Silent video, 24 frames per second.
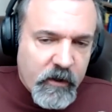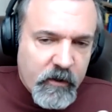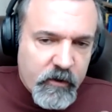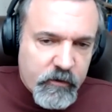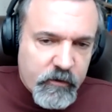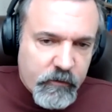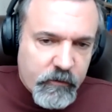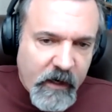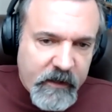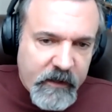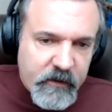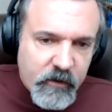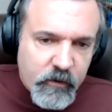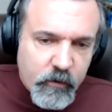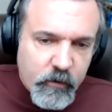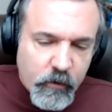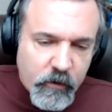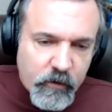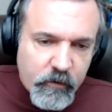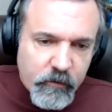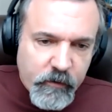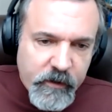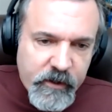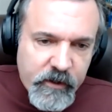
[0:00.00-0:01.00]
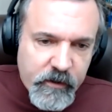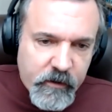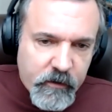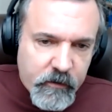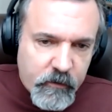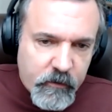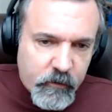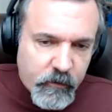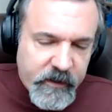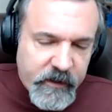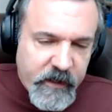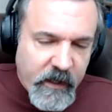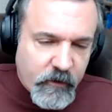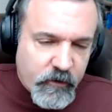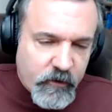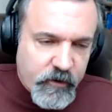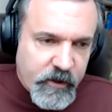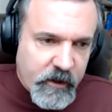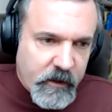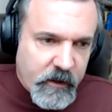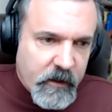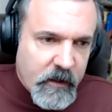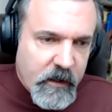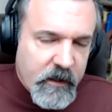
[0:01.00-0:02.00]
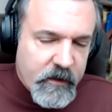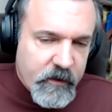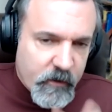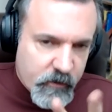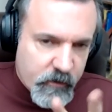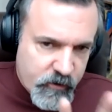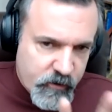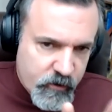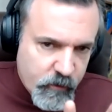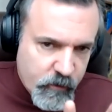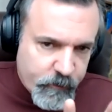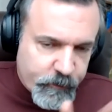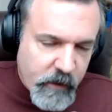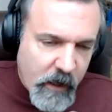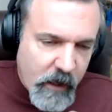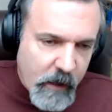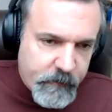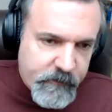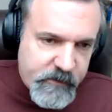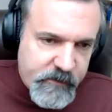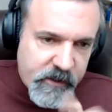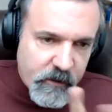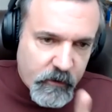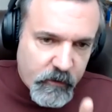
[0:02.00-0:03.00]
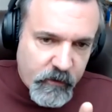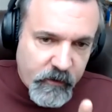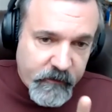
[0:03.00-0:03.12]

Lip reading: to direct it toward green energy, there's two problems here.